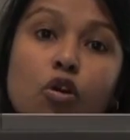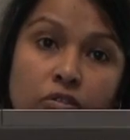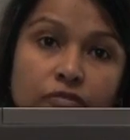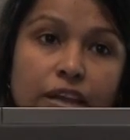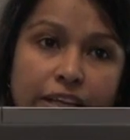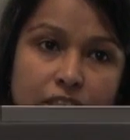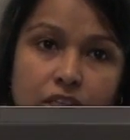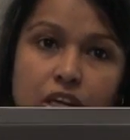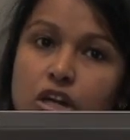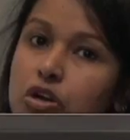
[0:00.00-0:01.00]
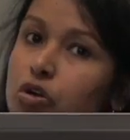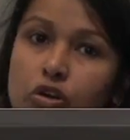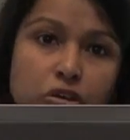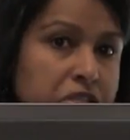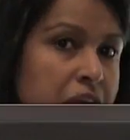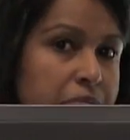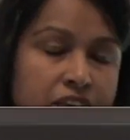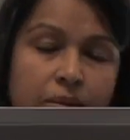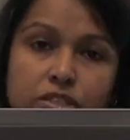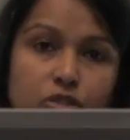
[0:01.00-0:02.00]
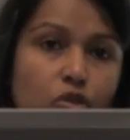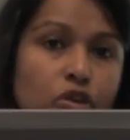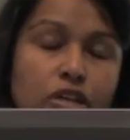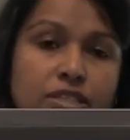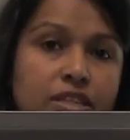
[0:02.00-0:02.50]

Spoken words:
conflict, or sometimes scholars